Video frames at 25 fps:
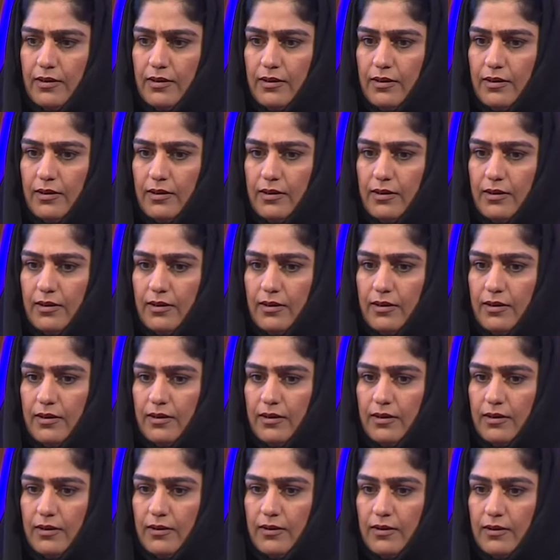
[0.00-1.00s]

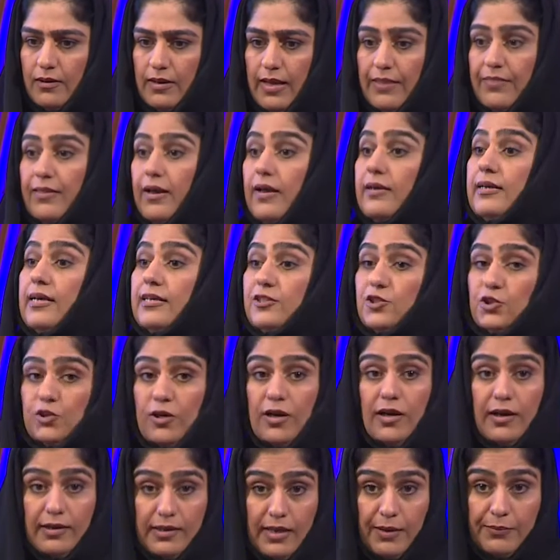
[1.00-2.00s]

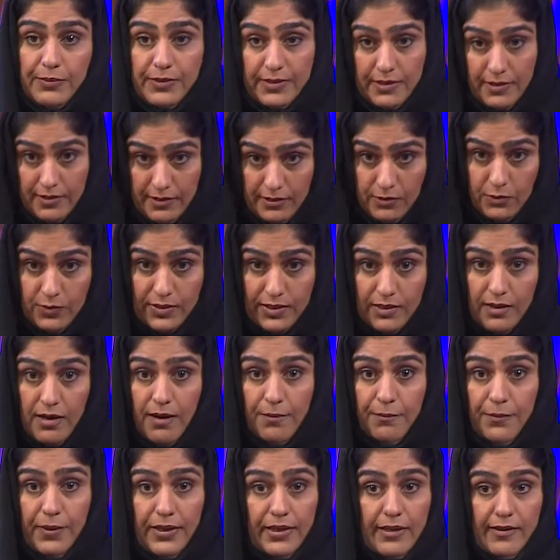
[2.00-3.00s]
Shu'a Capital. It was a
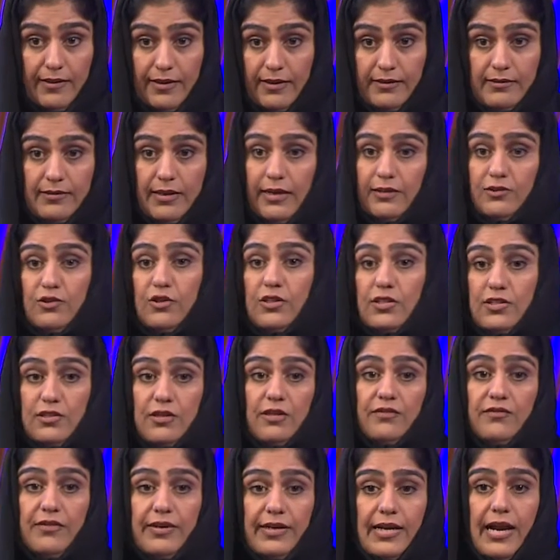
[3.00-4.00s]
company that actually
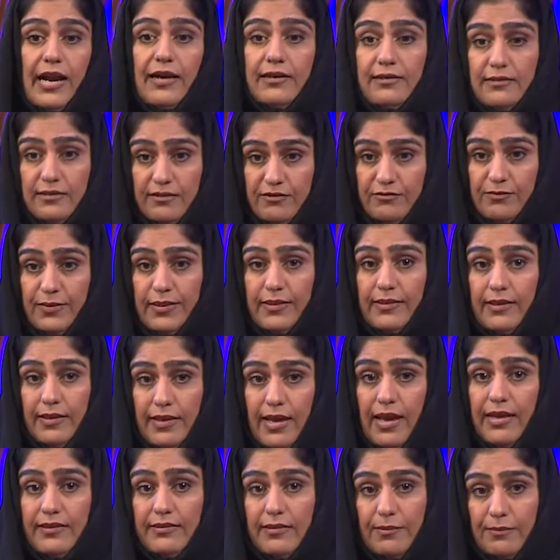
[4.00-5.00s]
is not very active,
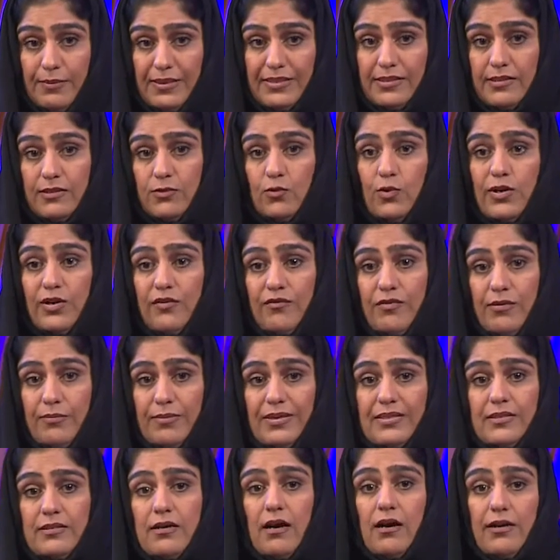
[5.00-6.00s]
but they had one of
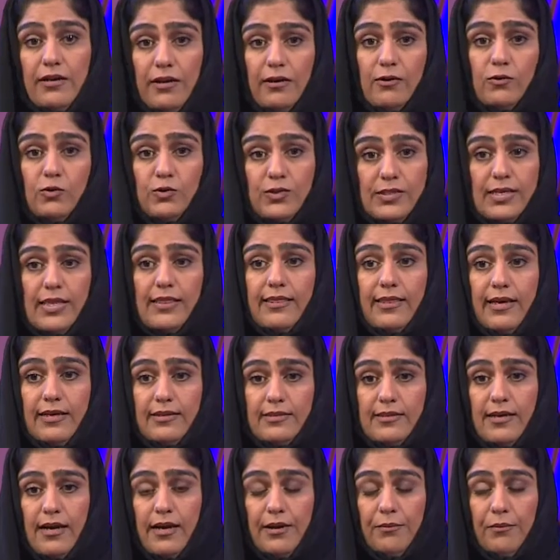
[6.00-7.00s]
the best IROs at
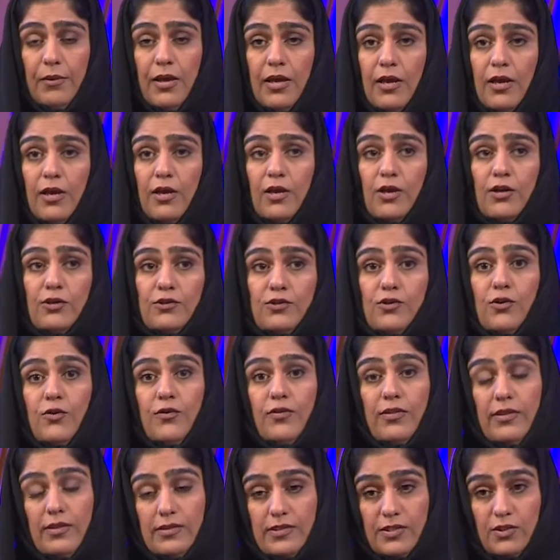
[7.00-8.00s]
that time.
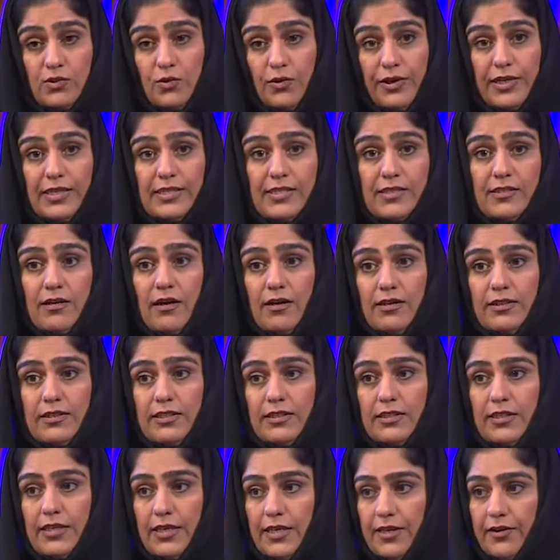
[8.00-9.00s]
So the story
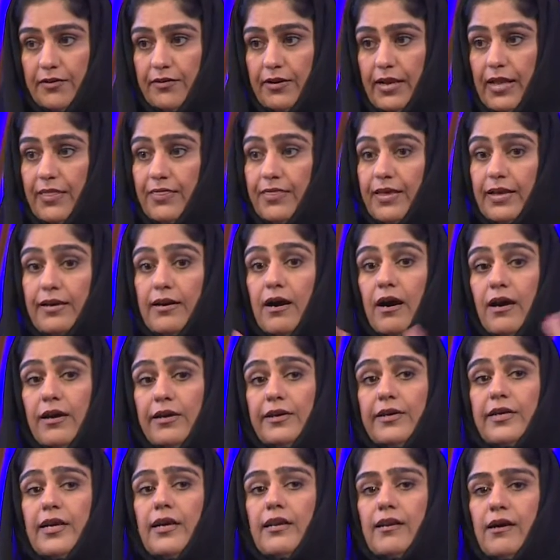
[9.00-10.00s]
started here, and then
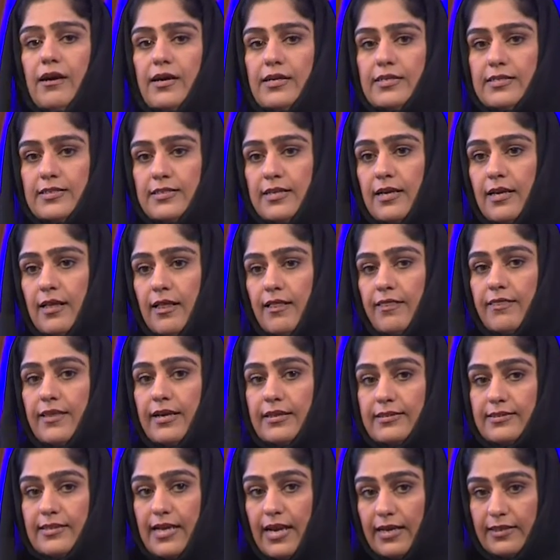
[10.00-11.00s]
I realized
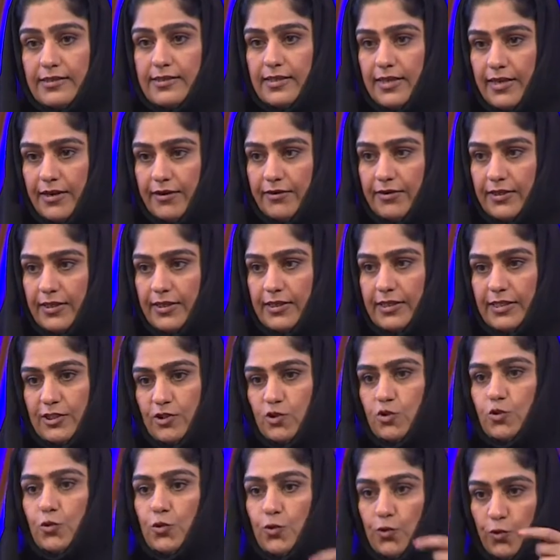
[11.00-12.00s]
that that area
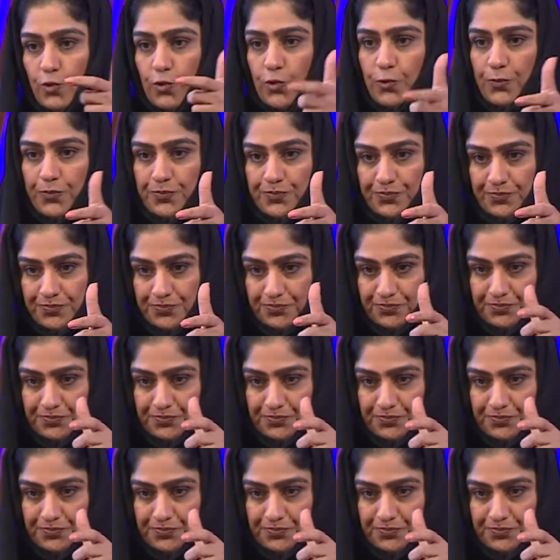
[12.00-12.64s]
needs to grow.